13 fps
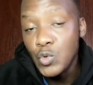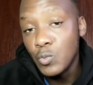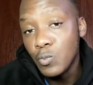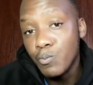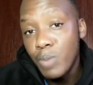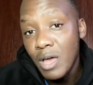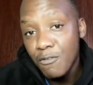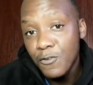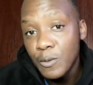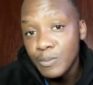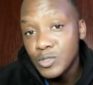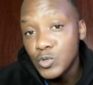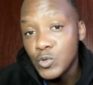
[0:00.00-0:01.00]
you
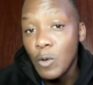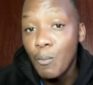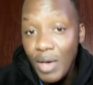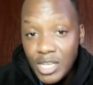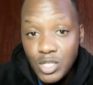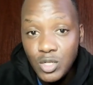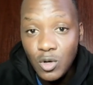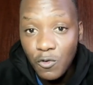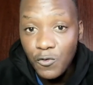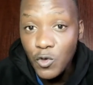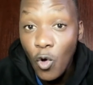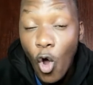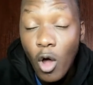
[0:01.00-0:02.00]
perform to your best
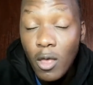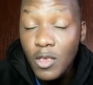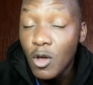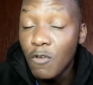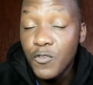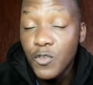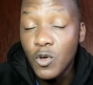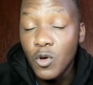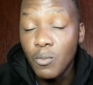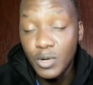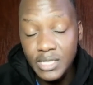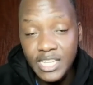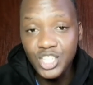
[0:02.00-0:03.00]
of your
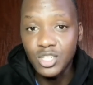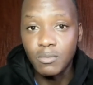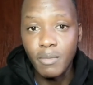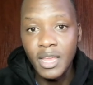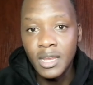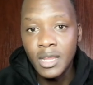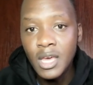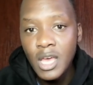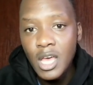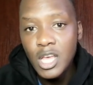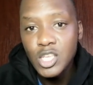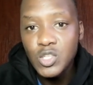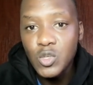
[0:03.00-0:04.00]
potential, man.
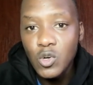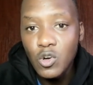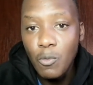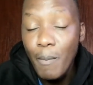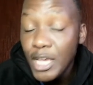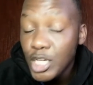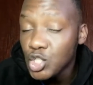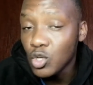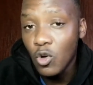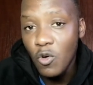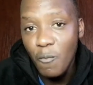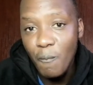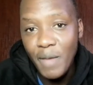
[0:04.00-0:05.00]
So make
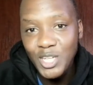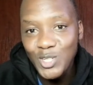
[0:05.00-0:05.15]
sure.